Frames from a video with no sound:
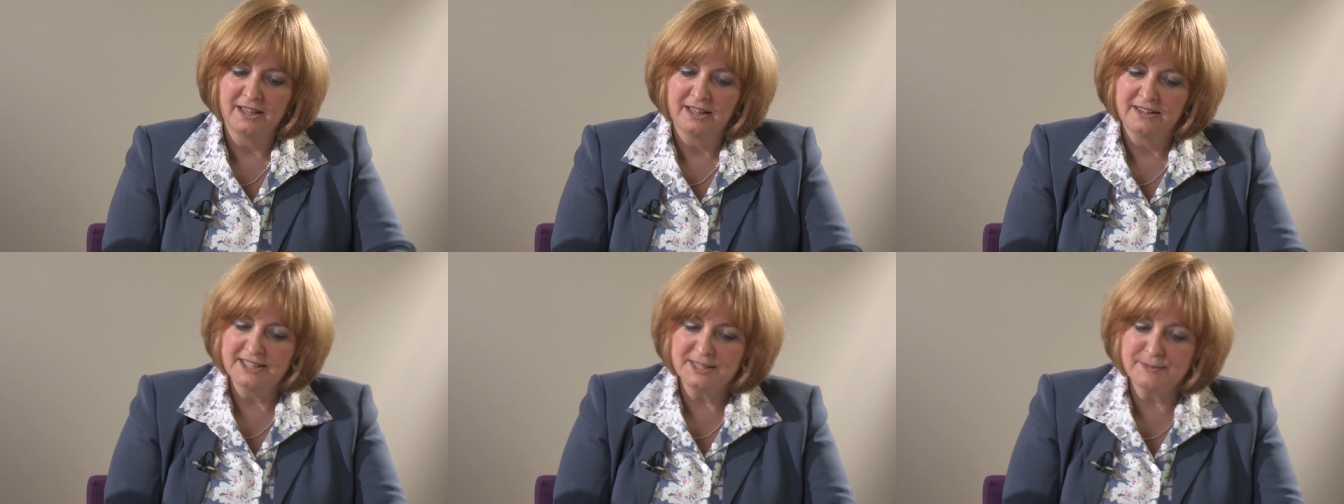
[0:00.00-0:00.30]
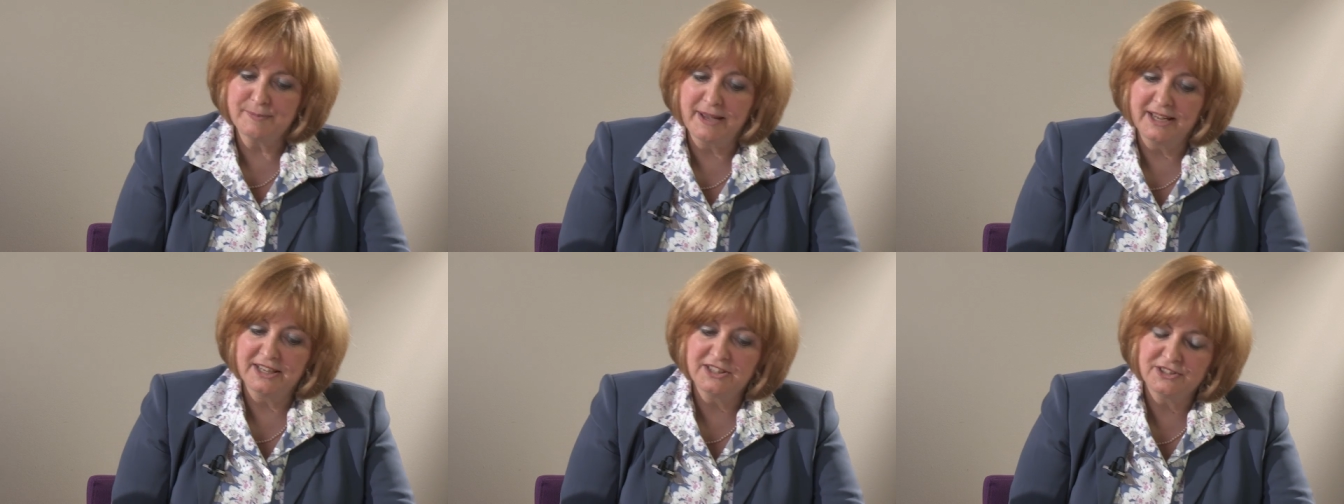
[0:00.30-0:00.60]
This
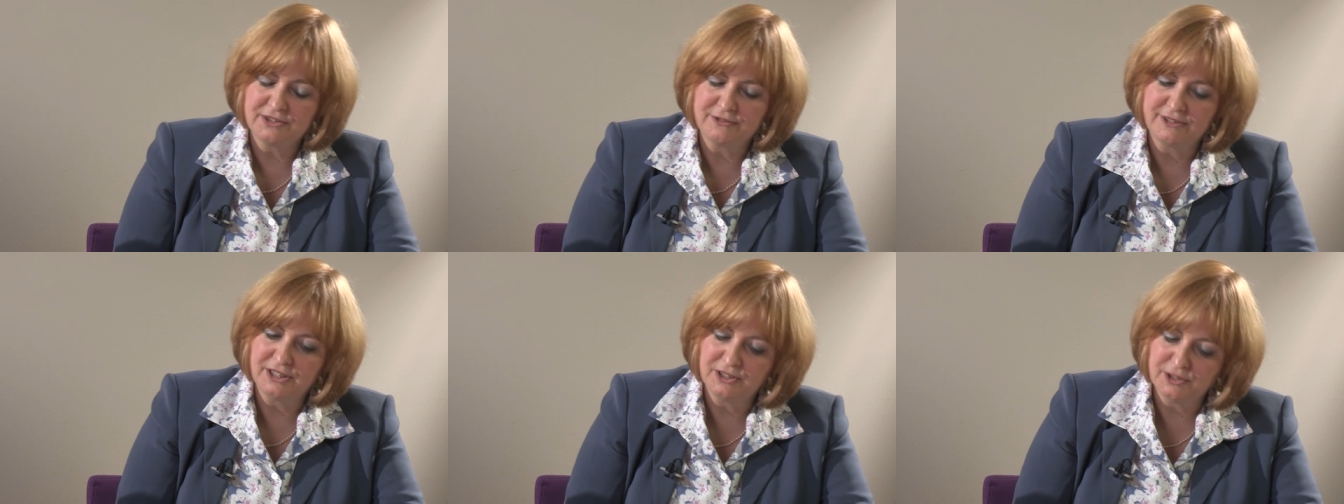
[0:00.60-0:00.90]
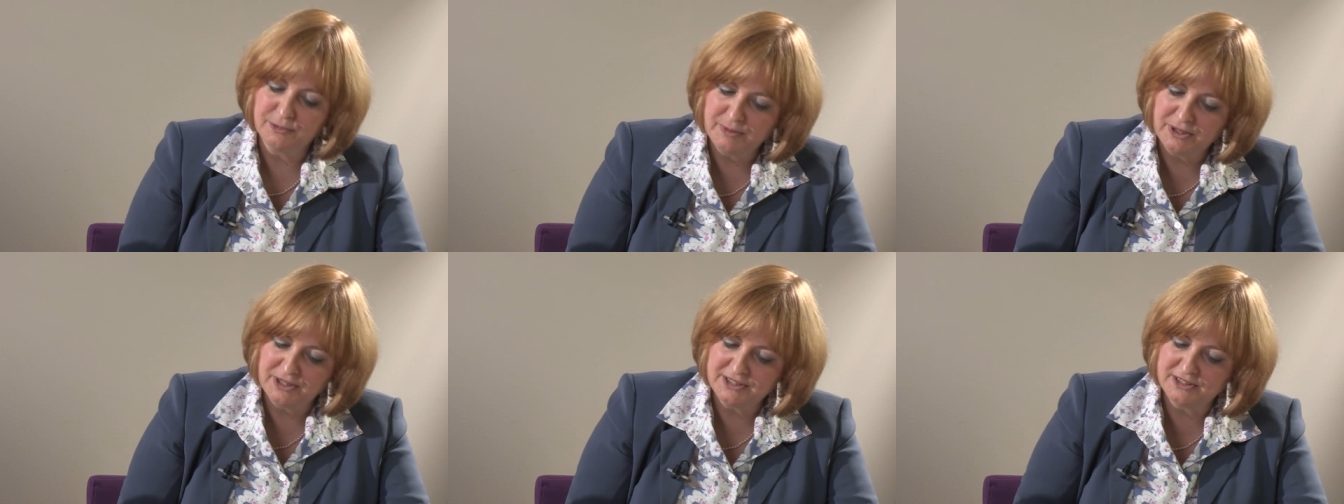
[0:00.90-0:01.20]
page is really
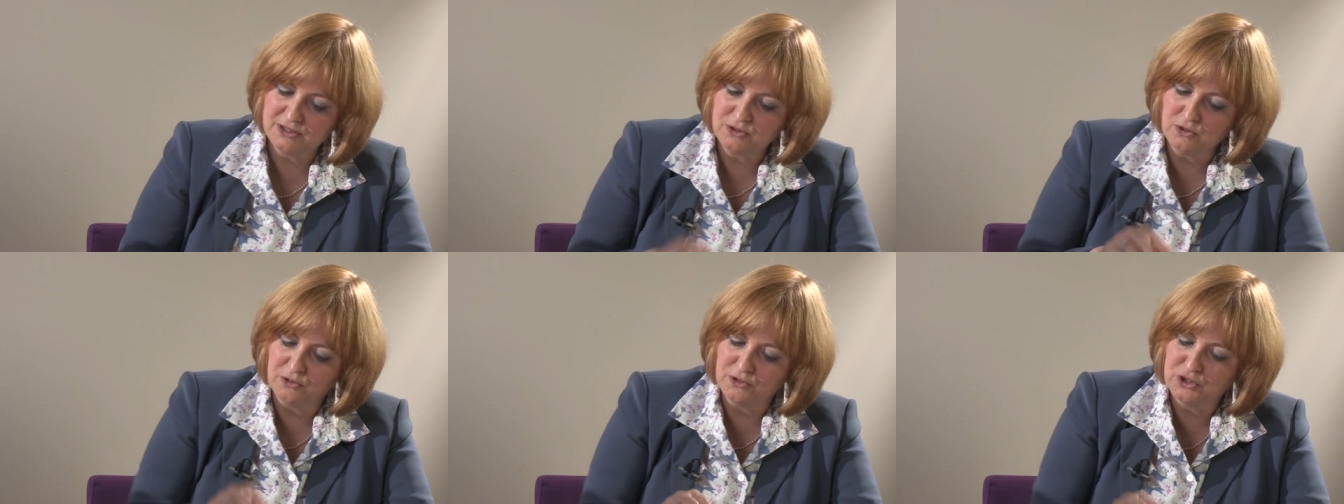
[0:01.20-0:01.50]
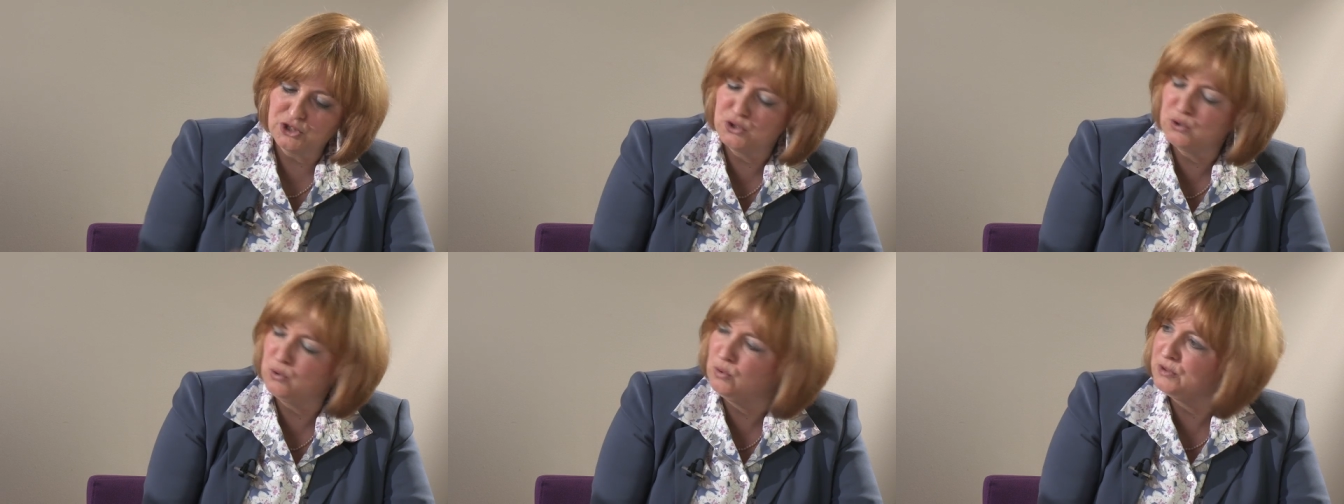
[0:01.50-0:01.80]
good because it's got
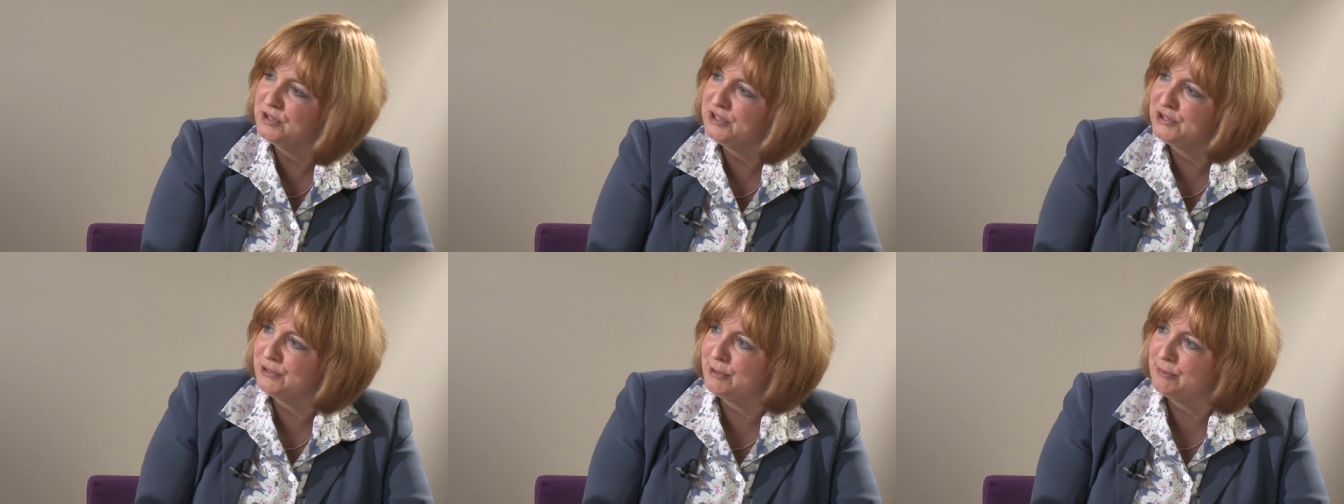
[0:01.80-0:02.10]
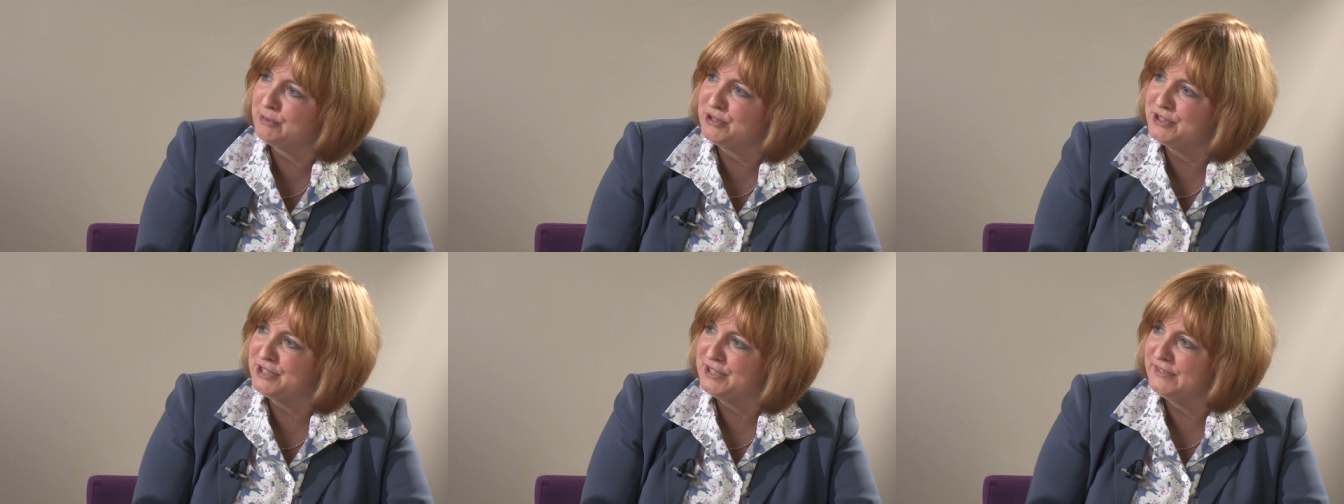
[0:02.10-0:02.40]
short
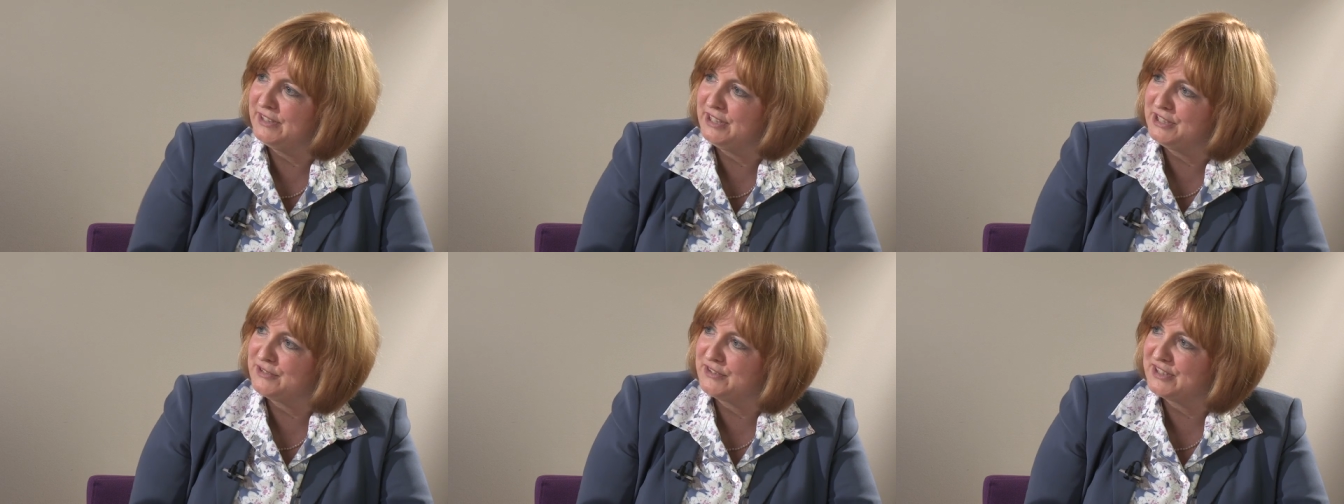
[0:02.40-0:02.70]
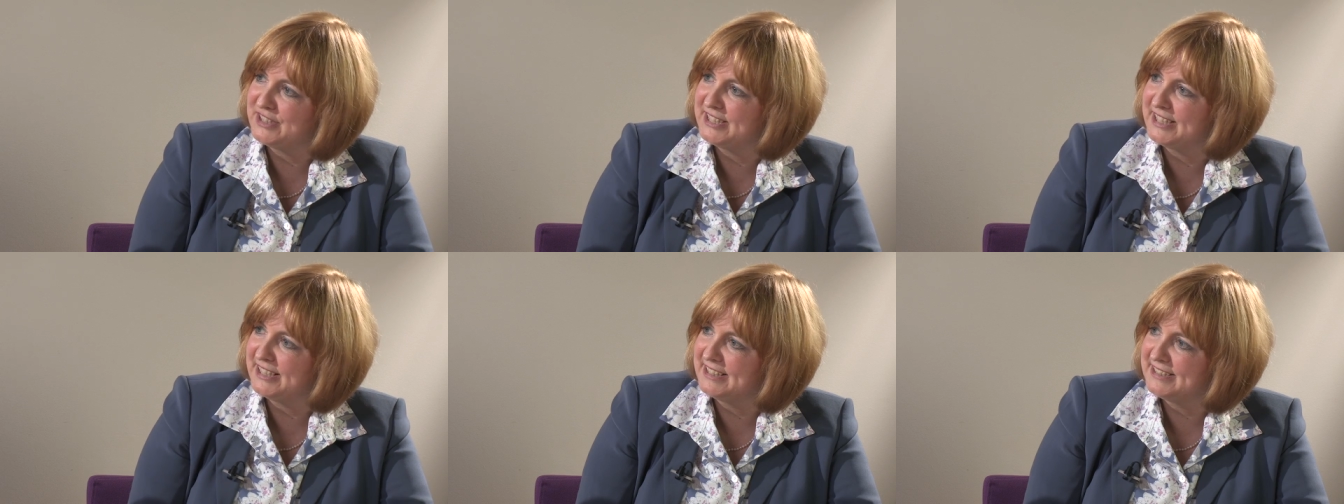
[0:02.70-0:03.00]
descriptions of each of
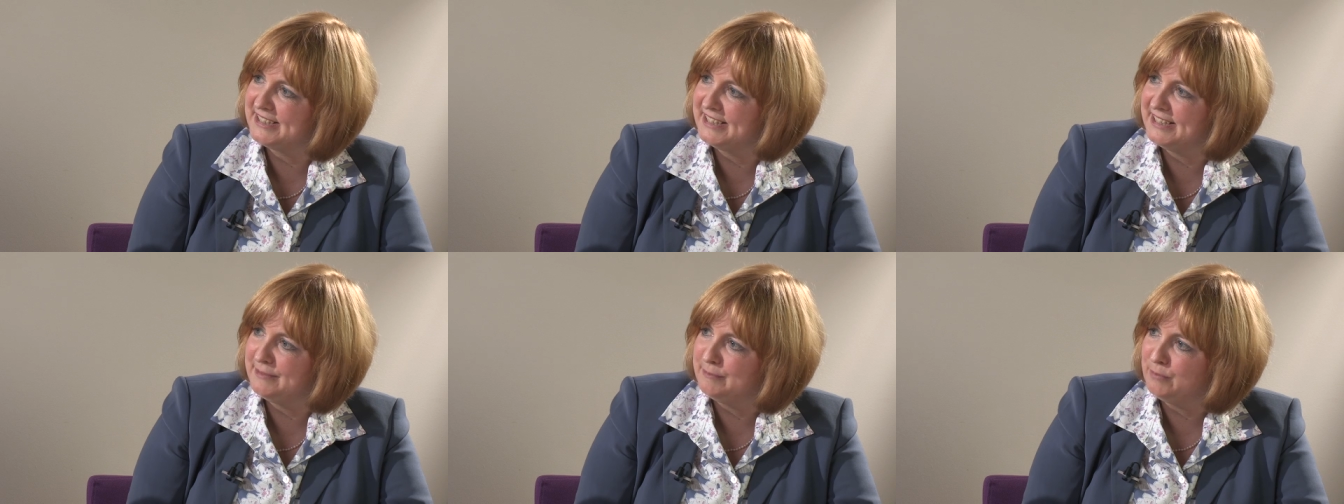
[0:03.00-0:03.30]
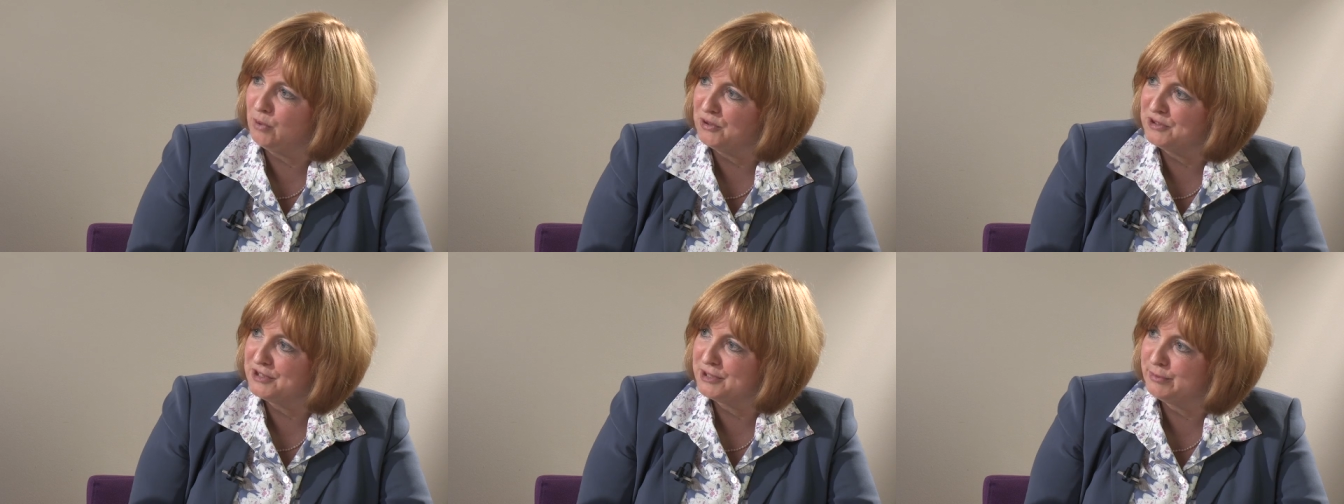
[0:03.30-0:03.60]
the 16
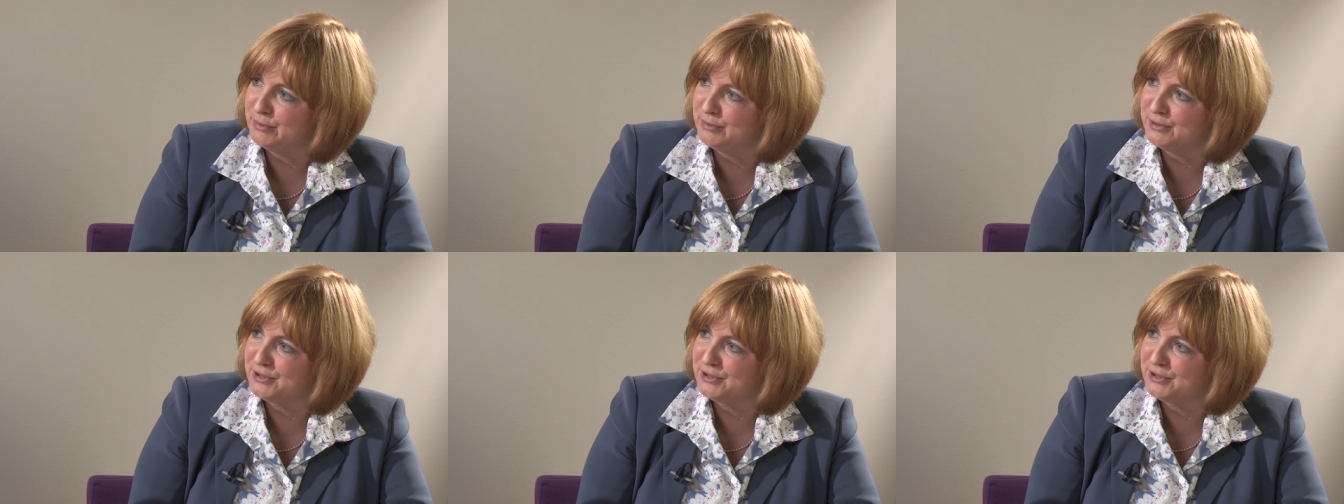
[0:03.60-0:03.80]
possible